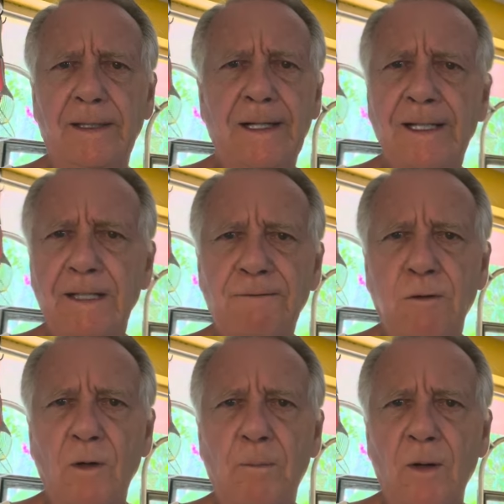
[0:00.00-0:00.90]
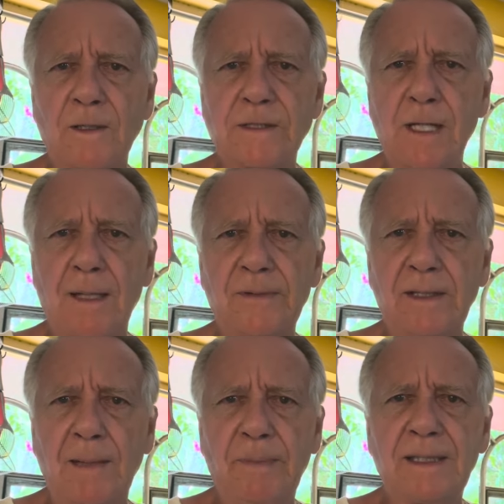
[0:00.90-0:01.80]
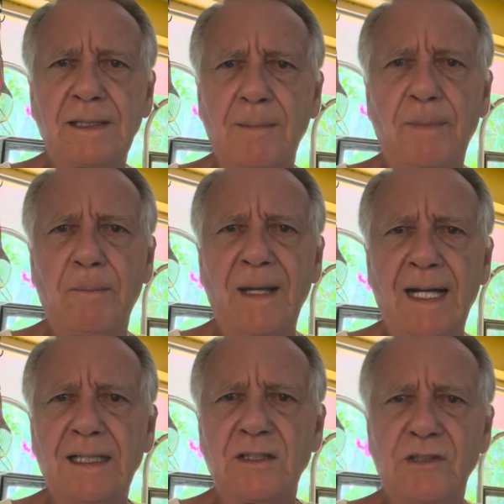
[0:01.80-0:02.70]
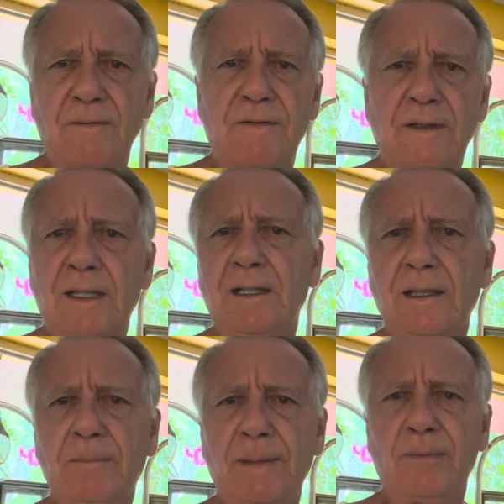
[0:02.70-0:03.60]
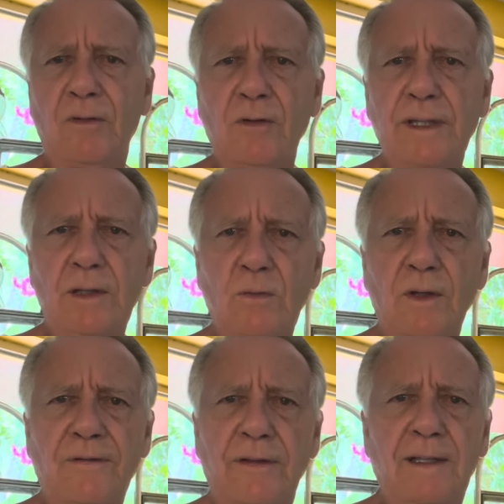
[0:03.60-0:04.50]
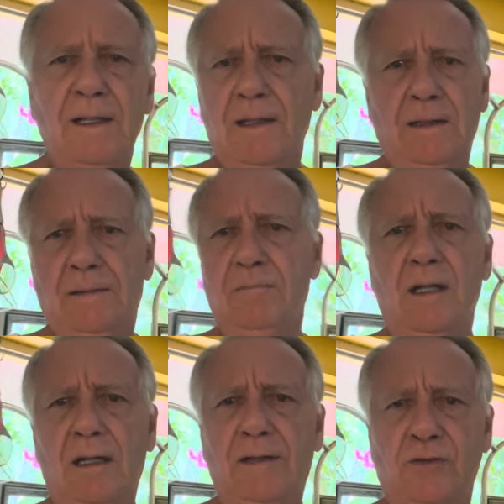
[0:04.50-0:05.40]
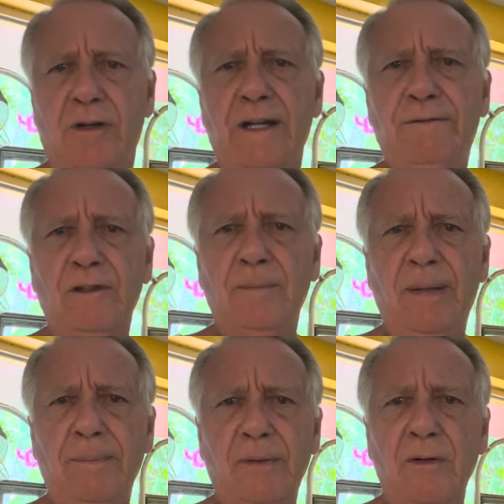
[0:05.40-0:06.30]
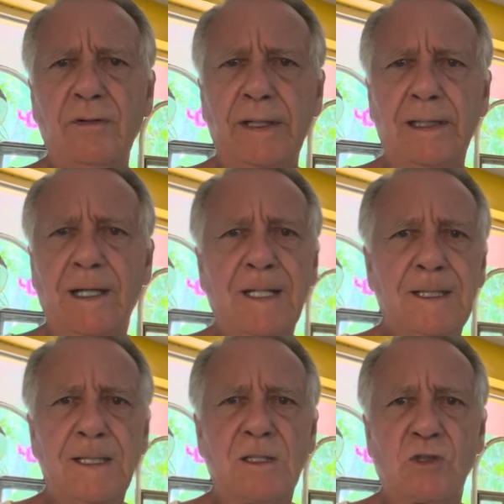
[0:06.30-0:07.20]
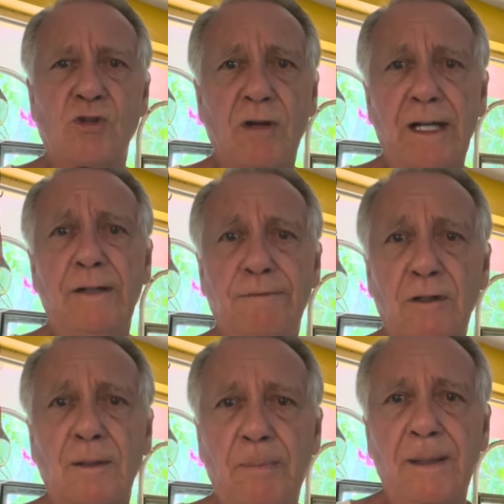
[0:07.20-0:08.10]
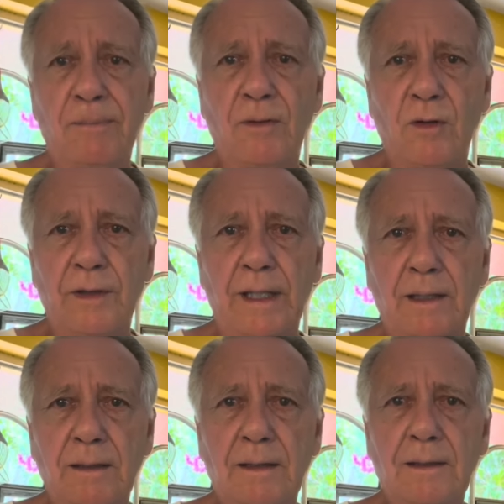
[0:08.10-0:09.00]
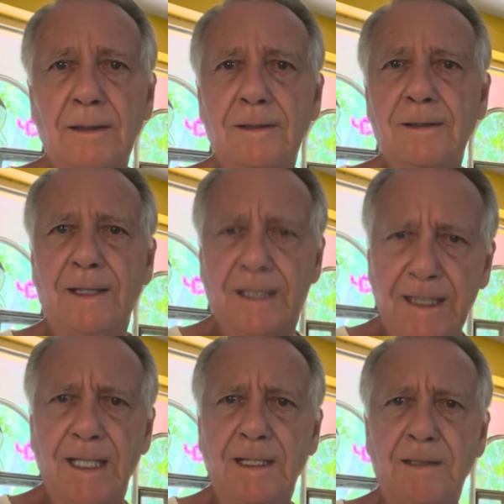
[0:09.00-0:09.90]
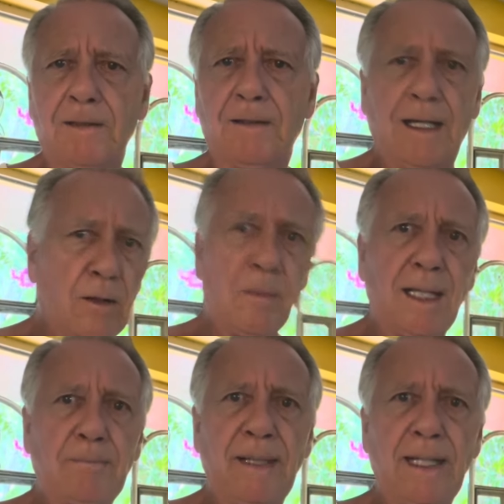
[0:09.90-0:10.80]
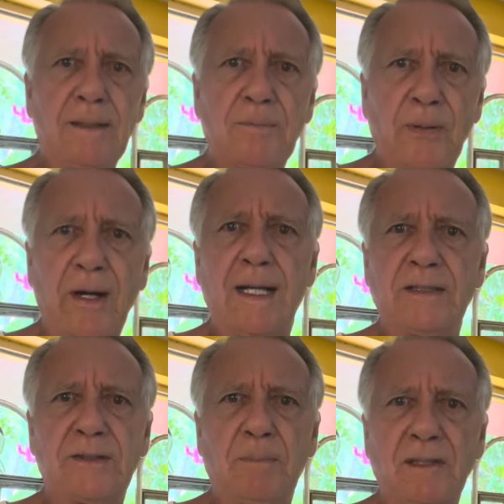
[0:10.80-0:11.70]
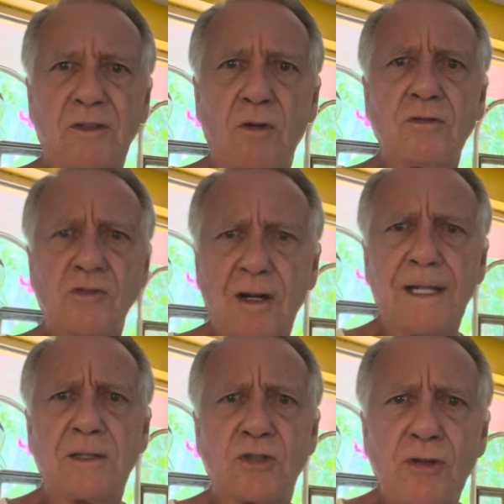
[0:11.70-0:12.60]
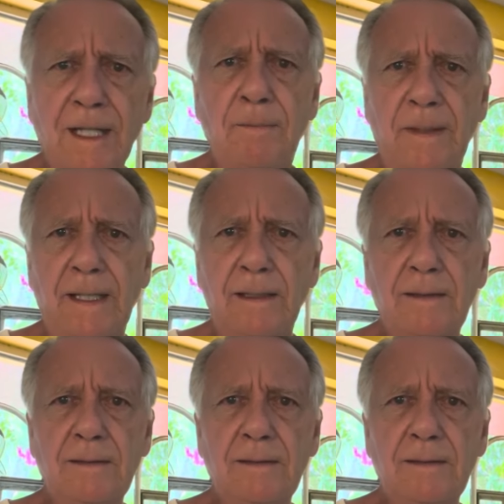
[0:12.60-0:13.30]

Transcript: I didn't get four pork chops. I picked up a package of pepperoni with a tray full of pepperoni. I didn't get a tray full of pepperoni. And again, I don't mind paying the price, but don't try to trick me.